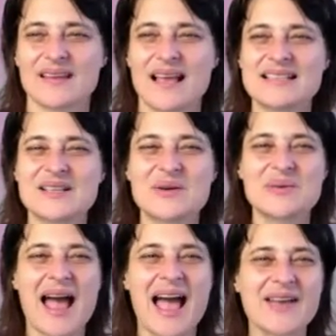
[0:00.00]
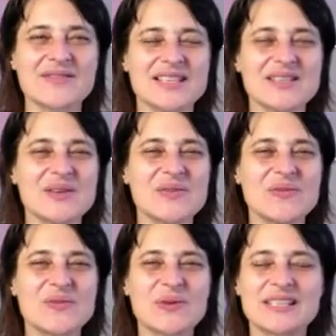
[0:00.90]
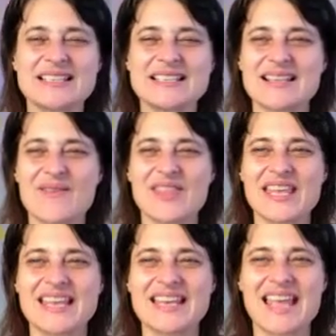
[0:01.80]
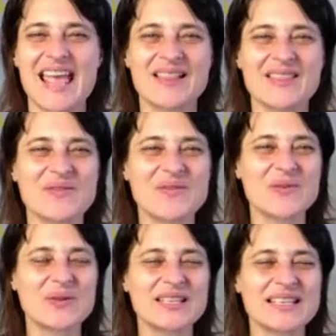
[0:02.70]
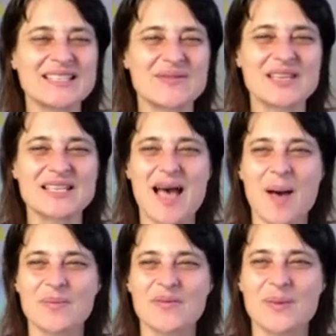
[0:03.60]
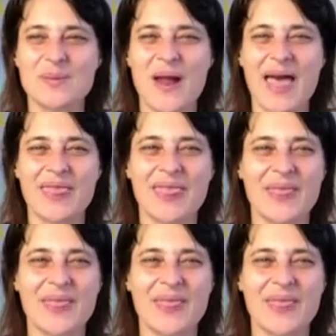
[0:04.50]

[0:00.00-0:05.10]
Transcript: as it arrives into the fullness of the inhale, the fullness of the top of the breath.